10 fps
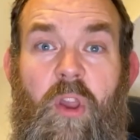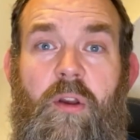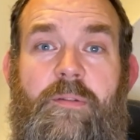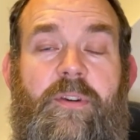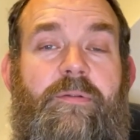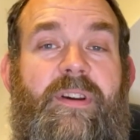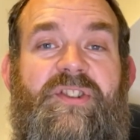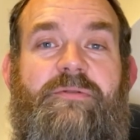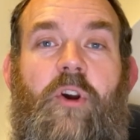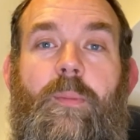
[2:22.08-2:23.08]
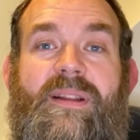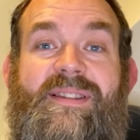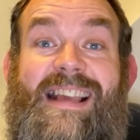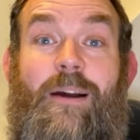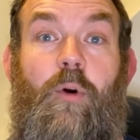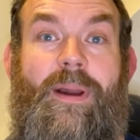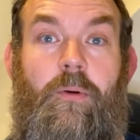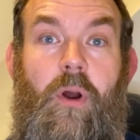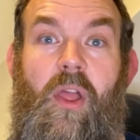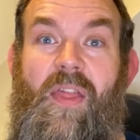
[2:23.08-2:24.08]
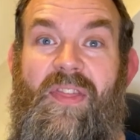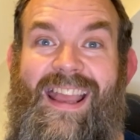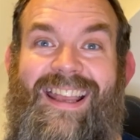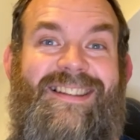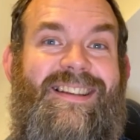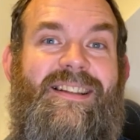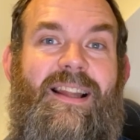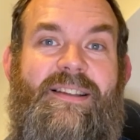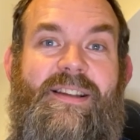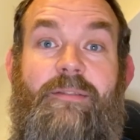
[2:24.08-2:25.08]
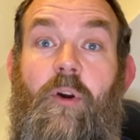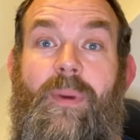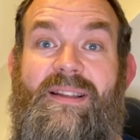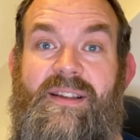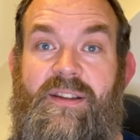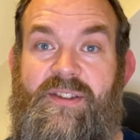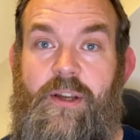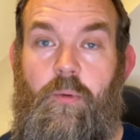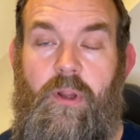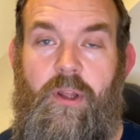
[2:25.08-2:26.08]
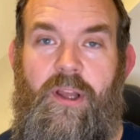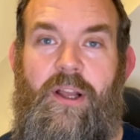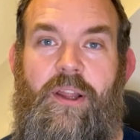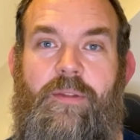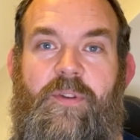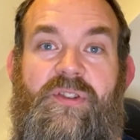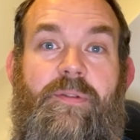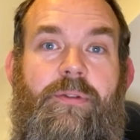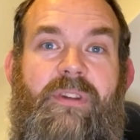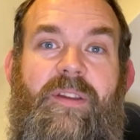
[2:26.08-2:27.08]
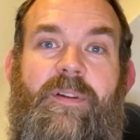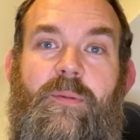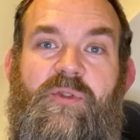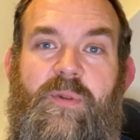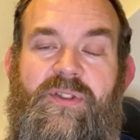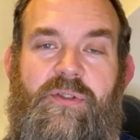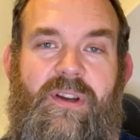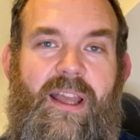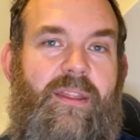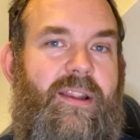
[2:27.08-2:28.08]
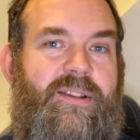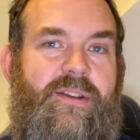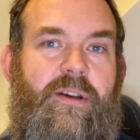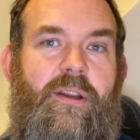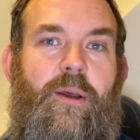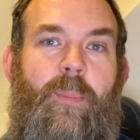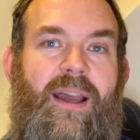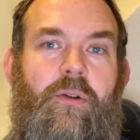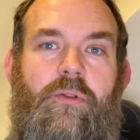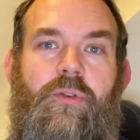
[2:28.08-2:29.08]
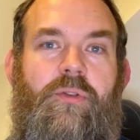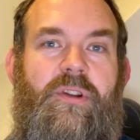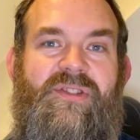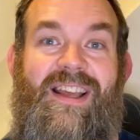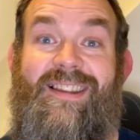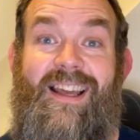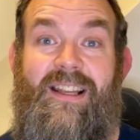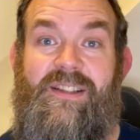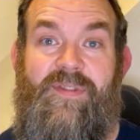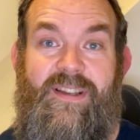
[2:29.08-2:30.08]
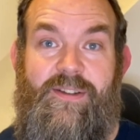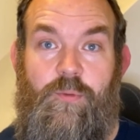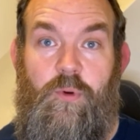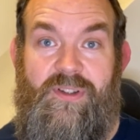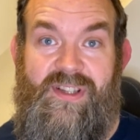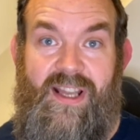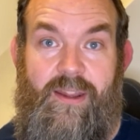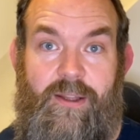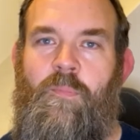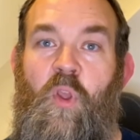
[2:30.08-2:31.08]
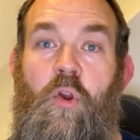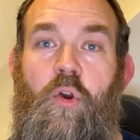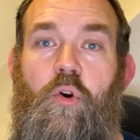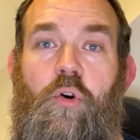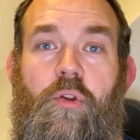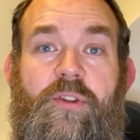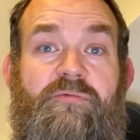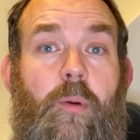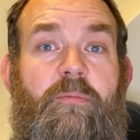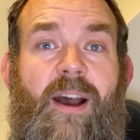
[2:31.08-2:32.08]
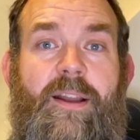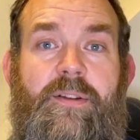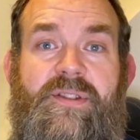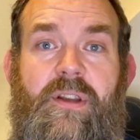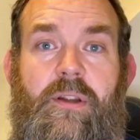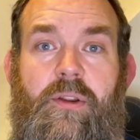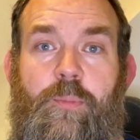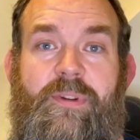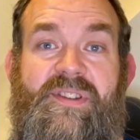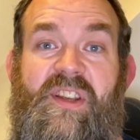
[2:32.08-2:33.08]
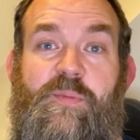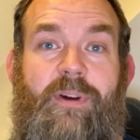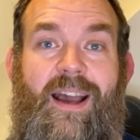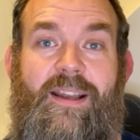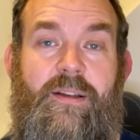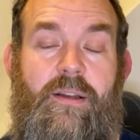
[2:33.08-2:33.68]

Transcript: For adventure romance, how about the 80s classic Romancing the Stone, the first of three films which saw Kathleen Turner, Michael Douglas and Danny DeVito work together. Or there's Rob Reiner's The Princess Bride.